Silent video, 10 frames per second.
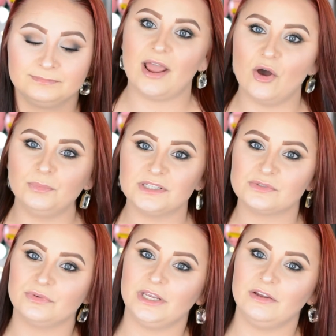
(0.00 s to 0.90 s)
I hope this
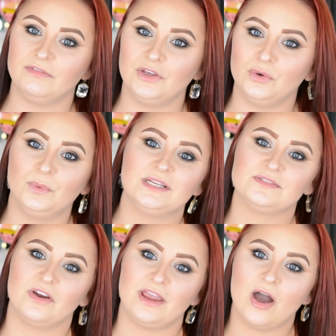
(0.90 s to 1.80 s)
review was
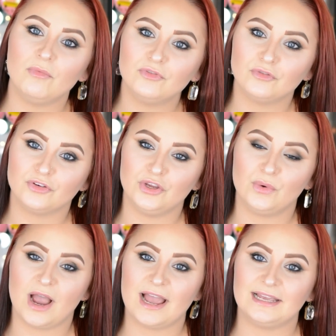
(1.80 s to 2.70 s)
very helpful for you
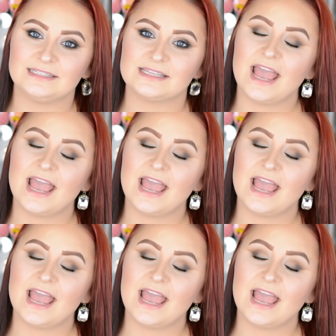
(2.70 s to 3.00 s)
guys,